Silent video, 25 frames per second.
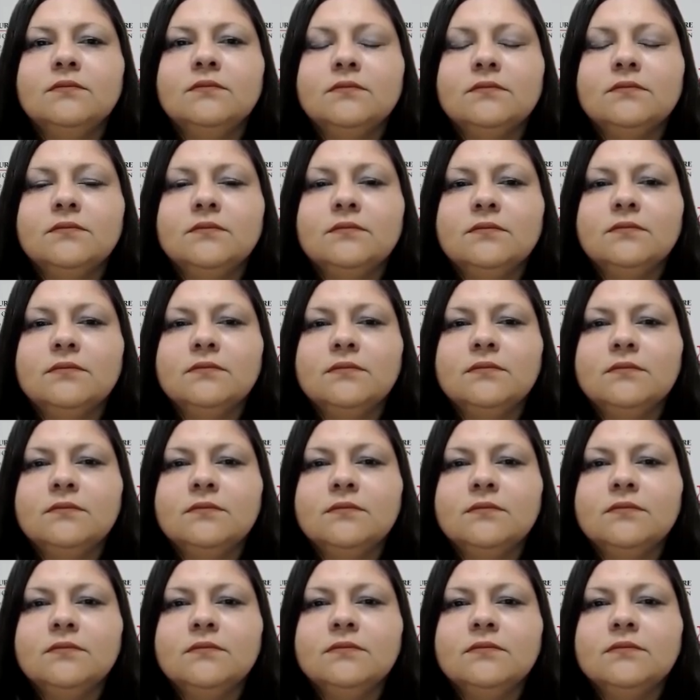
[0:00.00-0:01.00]

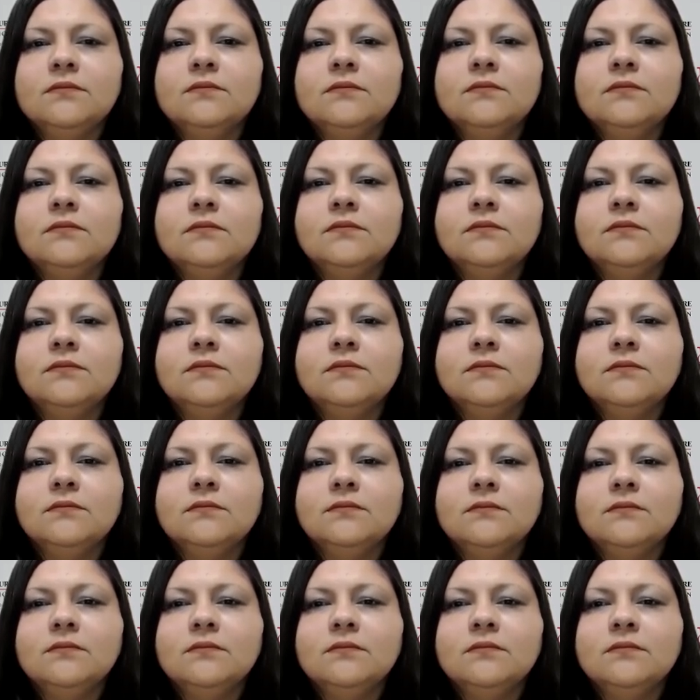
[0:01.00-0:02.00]

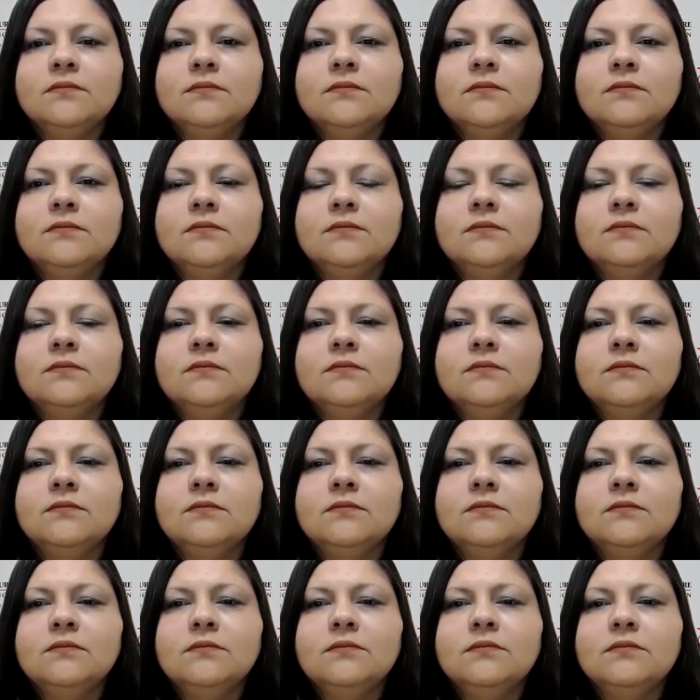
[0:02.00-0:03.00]

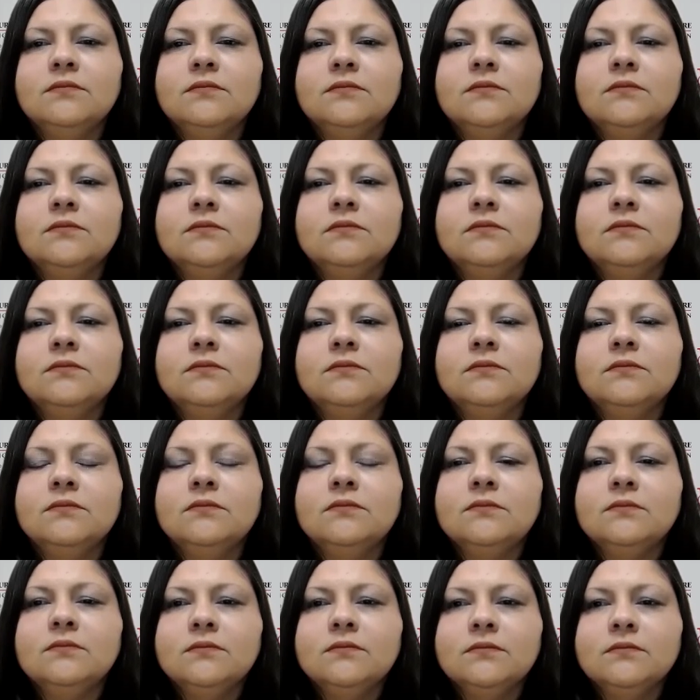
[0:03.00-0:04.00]

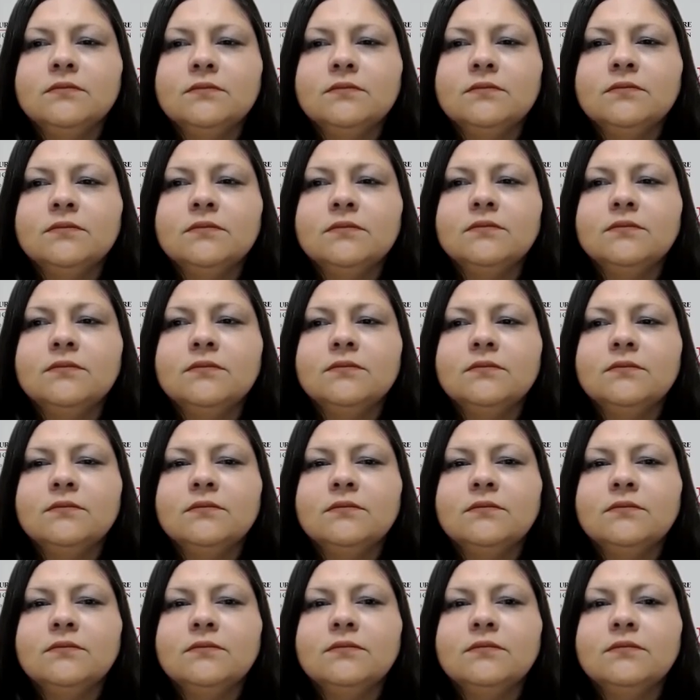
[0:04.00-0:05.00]

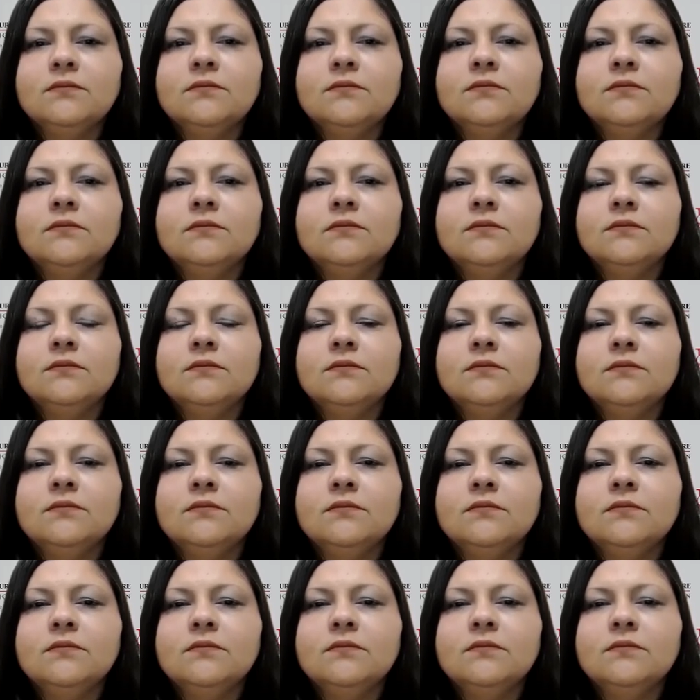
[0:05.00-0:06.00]

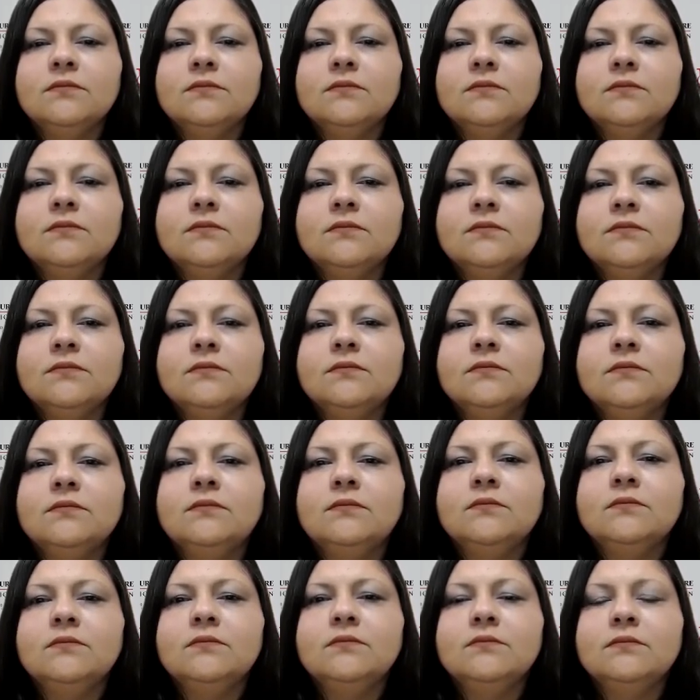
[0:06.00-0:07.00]

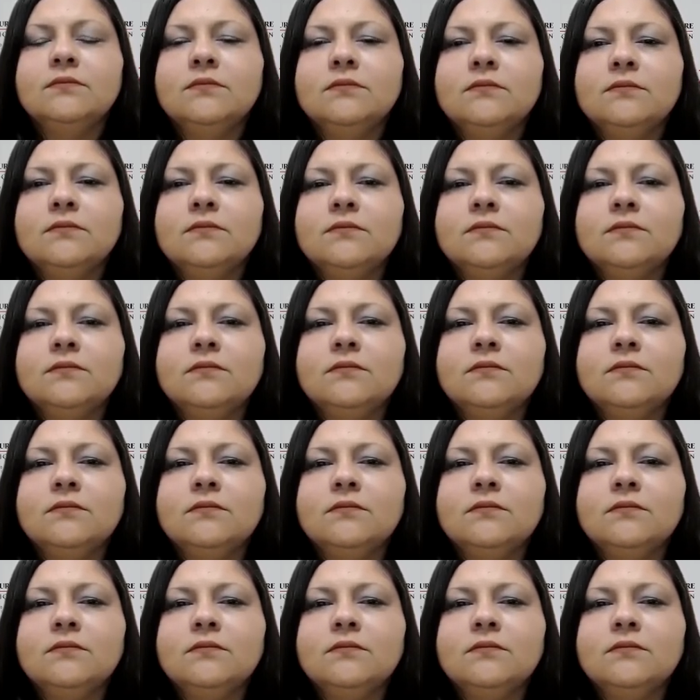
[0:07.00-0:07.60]
This person isn't speaking.